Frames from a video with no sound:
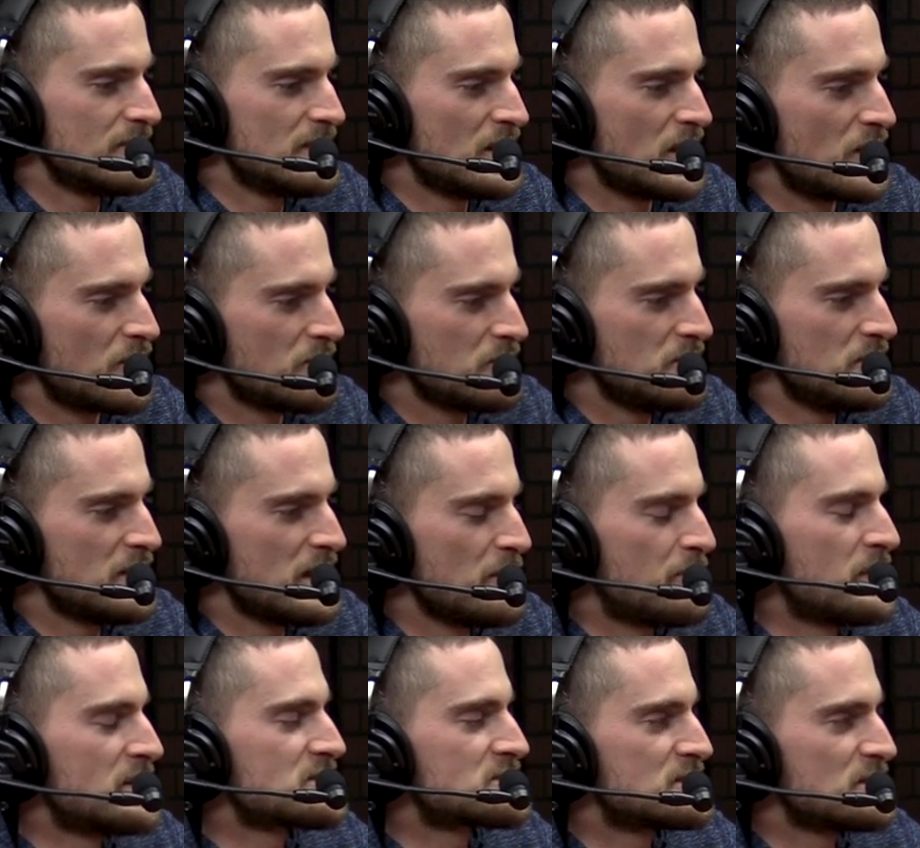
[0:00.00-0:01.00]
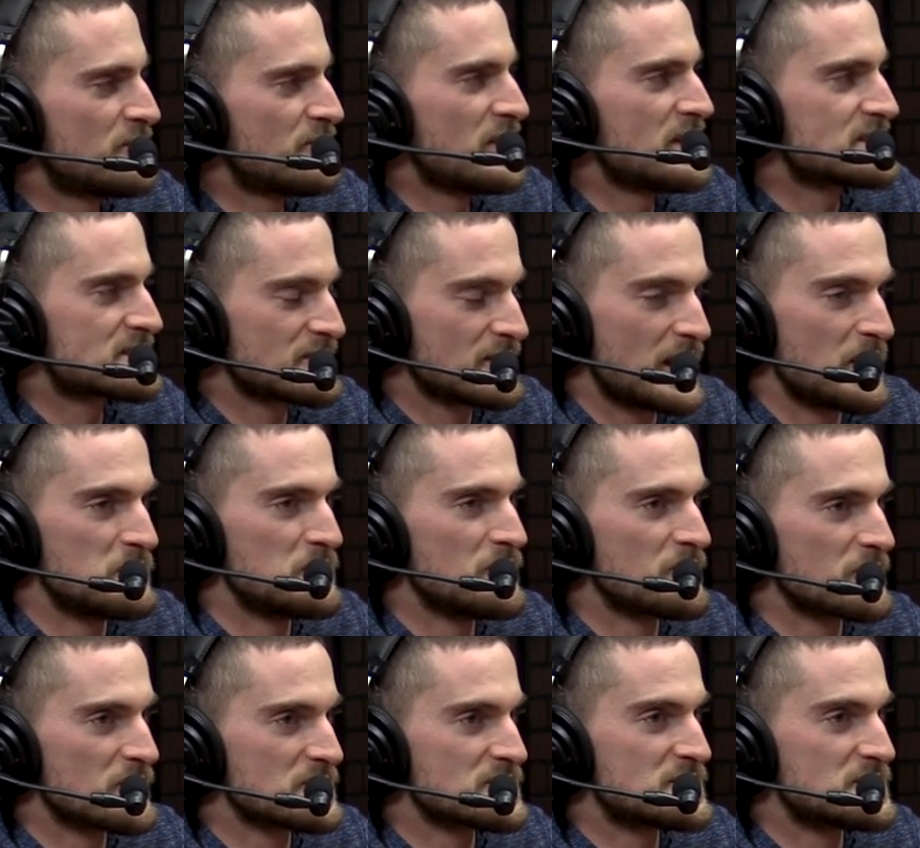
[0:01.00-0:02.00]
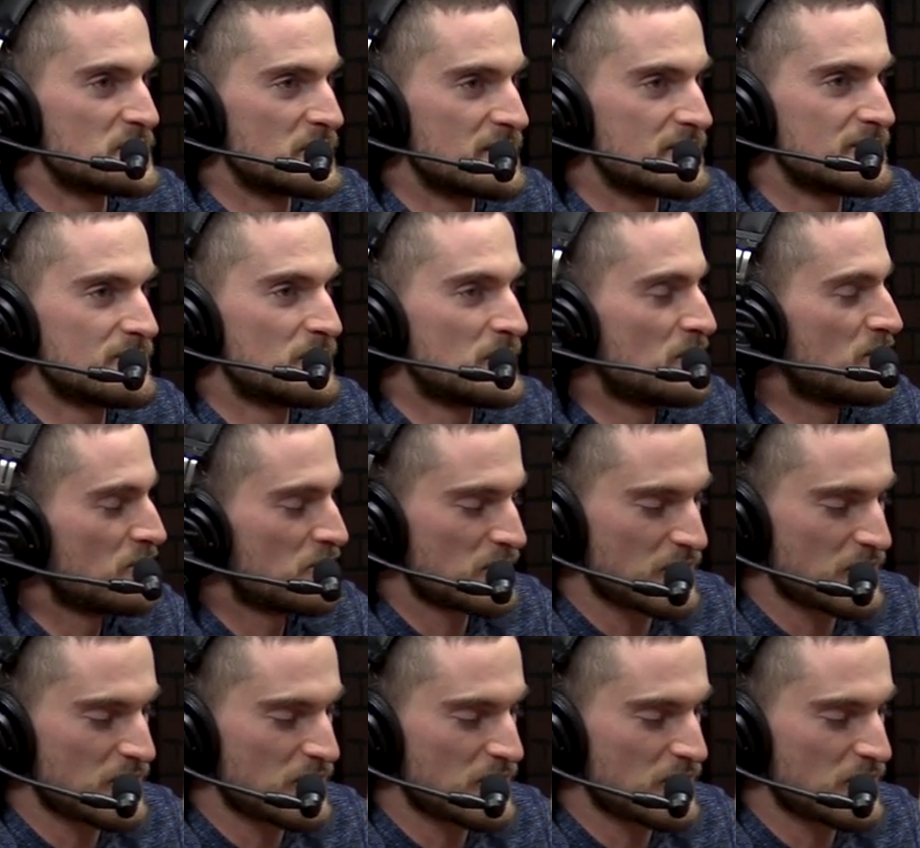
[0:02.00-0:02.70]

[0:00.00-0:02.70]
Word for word: you know you get punched in the face a lot when you first do it yeah.